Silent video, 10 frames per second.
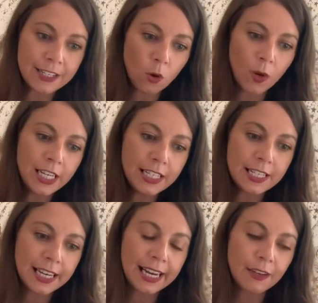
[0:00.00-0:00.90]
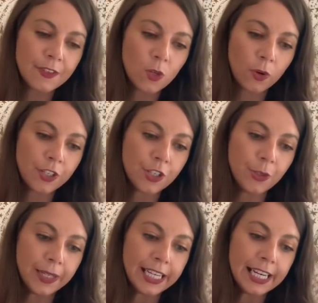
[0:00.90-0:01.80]
So what is this King of Swords
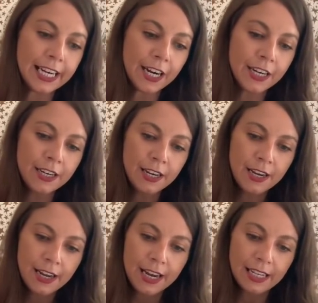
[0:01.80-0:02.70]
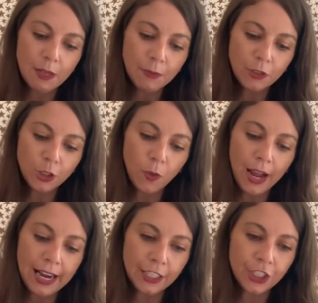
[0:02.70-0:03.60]
doing here in the mutual
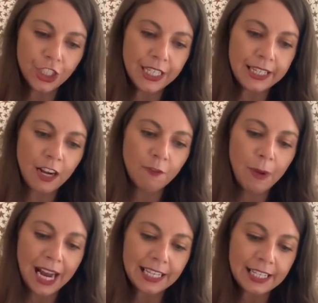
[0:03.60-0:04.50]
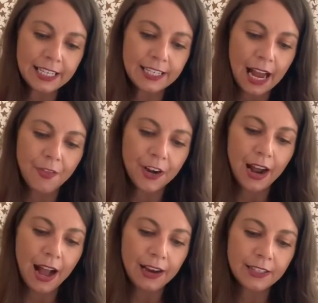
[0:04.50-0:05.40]
energy of Pisces and
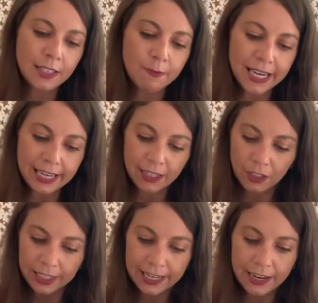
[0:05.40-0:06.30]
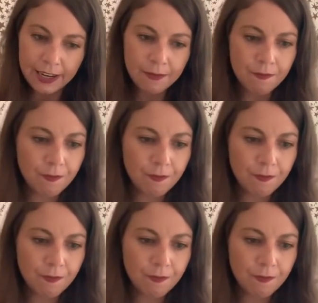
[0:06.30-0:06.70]
their ex? Make it clear.